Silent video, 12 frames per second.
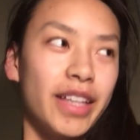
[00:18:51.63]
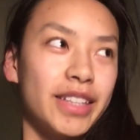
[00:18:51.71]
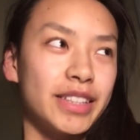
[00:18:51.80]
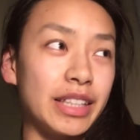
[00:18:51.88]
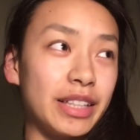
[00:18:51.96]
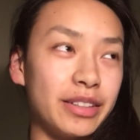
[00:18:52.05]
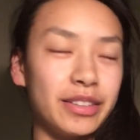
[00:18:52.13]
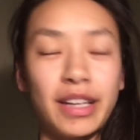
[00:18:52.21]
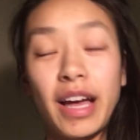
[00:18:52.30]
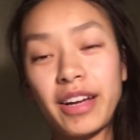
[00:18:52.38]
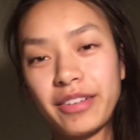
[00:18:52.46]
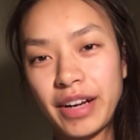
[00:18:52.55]
So,
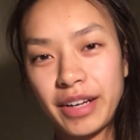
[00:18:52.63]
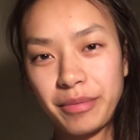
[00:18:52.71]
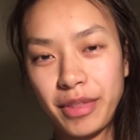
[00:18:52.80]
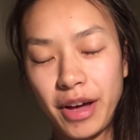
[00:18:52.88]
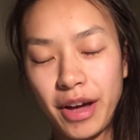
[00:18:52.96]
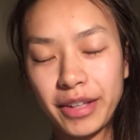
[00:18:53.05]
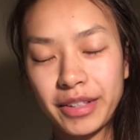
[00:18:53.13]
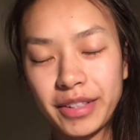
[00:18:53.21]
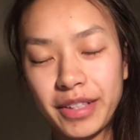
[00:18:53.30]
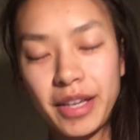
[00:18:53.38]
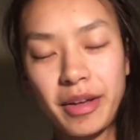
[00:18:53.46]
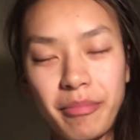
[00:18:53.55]
had a random thought.
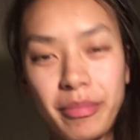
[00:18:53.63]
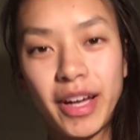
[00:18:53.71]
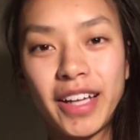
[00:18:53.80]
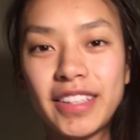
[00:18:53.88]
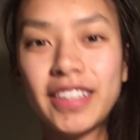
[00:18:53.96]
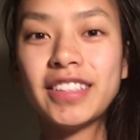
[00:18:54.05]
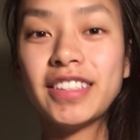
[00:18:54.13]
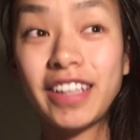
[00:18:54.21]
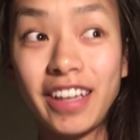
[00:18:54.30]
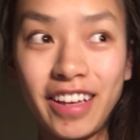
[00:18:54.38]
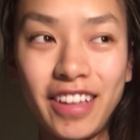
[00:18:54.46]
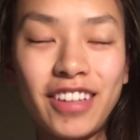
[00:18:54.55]
But
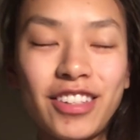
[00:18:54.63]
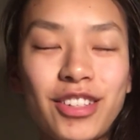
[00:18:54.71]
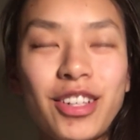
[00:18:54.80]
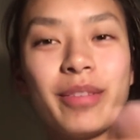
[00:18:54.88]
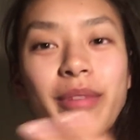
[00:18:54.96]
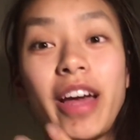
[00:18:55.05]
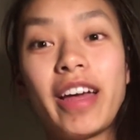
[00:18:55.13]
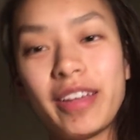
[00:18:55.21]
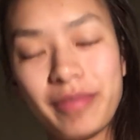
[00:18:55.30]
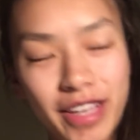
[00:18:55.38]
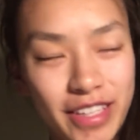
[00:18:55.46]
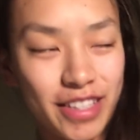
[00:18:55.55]
today, during my
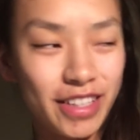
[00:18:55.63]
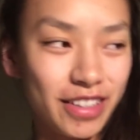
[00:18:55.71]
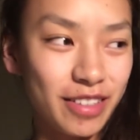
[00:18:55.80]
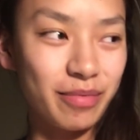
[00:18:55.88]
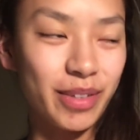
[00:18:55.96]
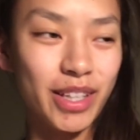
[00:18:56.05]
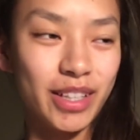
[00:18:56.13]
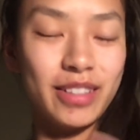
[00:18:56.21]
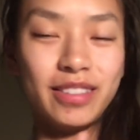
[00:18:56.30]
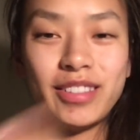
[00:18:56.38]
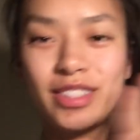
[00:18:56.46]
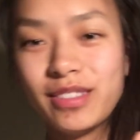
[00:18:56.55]
amazing but
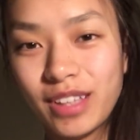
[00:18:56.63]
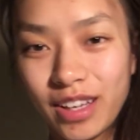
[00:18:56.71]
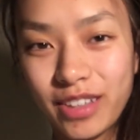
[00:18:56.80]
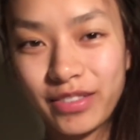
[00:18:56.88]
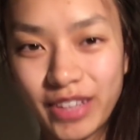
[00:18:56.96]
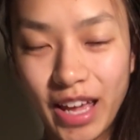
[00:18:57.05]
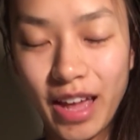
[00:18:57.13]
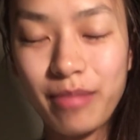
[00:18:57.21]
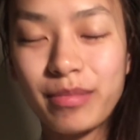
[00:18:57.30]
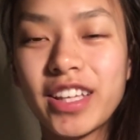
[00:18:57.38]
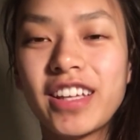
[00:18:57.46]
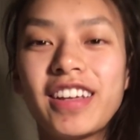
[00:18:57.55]
too long of a nap,